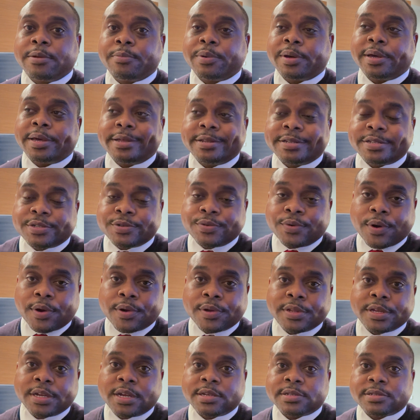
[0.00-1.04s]
but it's too
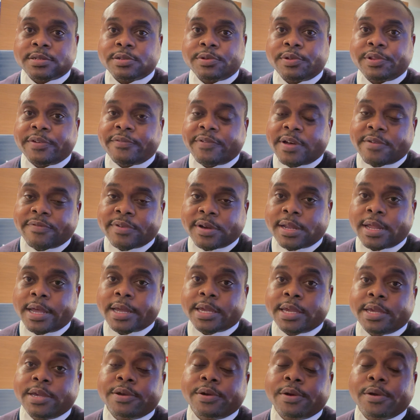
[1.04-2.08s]
early because it's only 5 o'clock
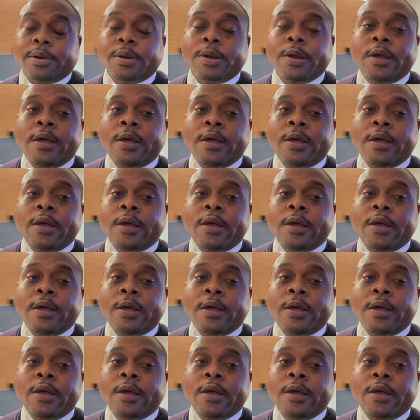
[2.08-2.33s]
here,